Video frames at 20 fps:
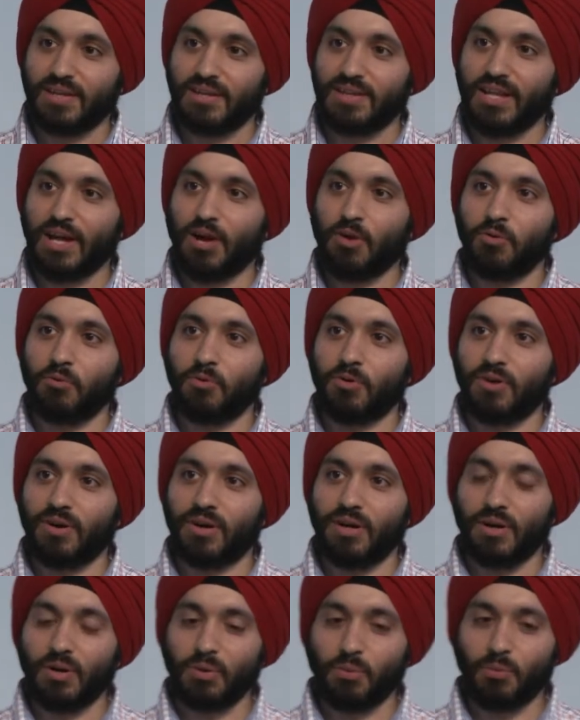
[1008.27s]
Now,
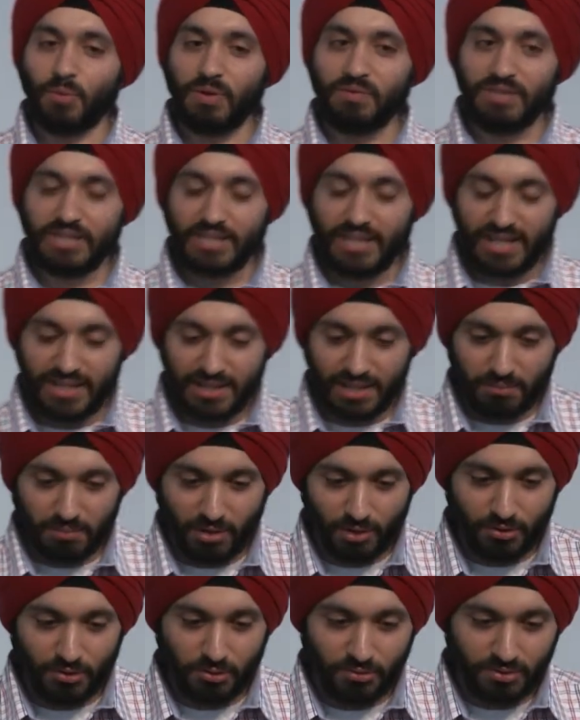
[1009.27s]
when we think
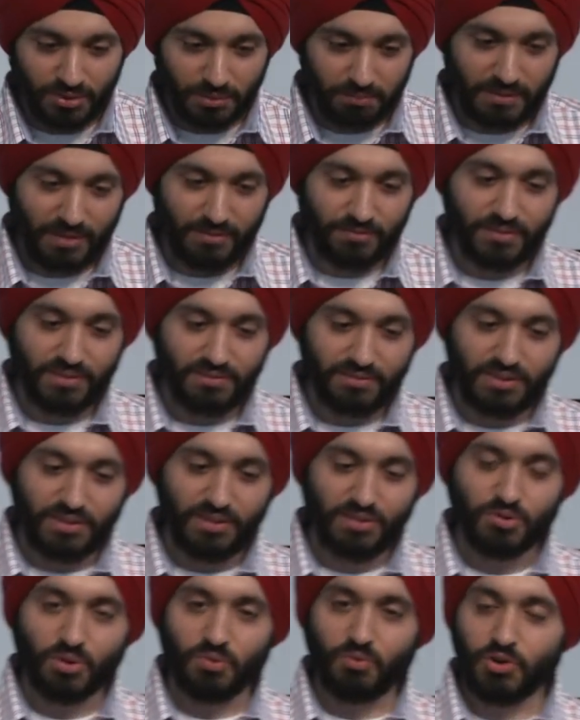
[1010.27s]
about user
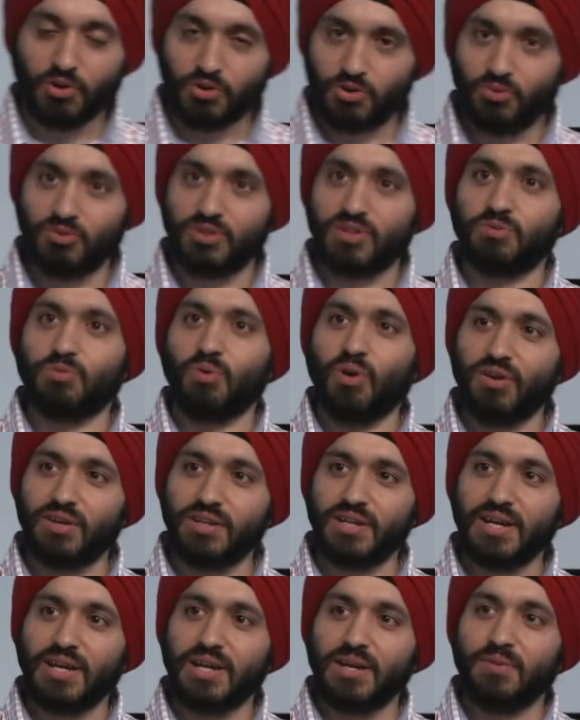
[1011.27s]
preferences or what users want,